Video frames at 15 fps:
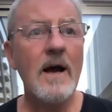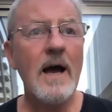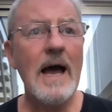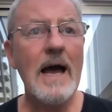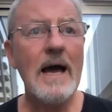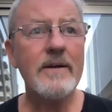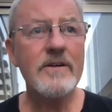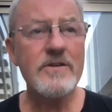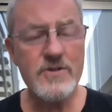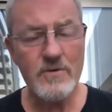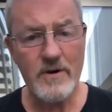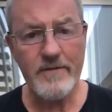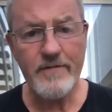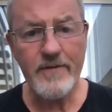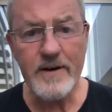And I saw a
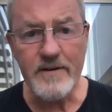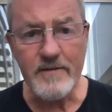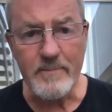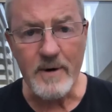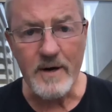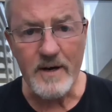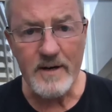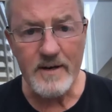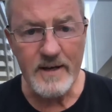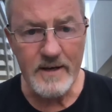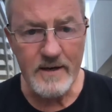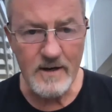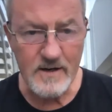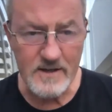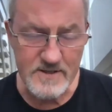friend of mine in
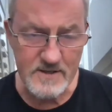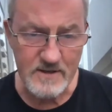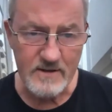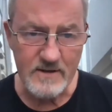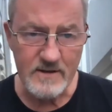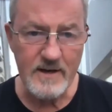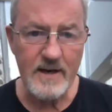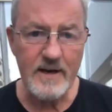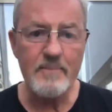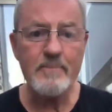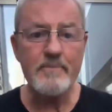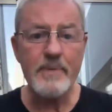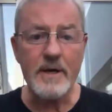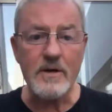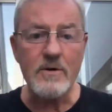Iceland at a
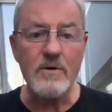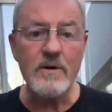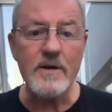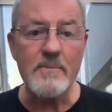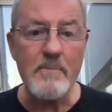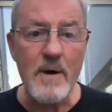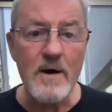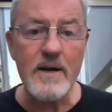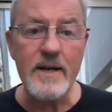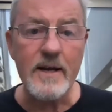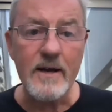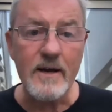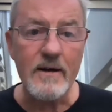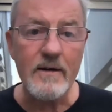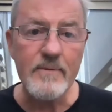Bitcoin
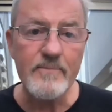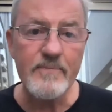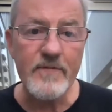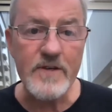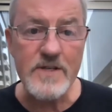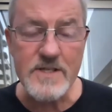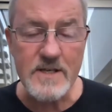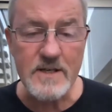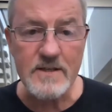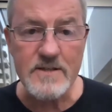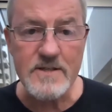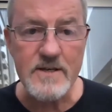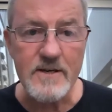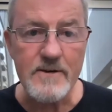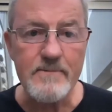mining
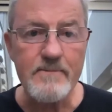facility.